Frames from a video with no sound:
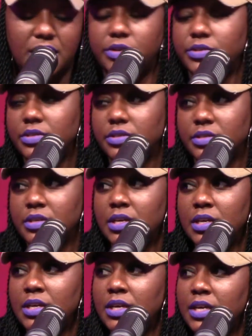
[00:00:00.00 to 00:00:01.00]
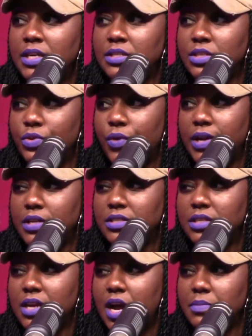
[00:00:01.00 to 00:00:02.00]
else is the
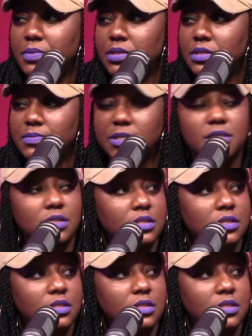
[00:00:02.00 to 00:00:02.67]
greatest accomplishment.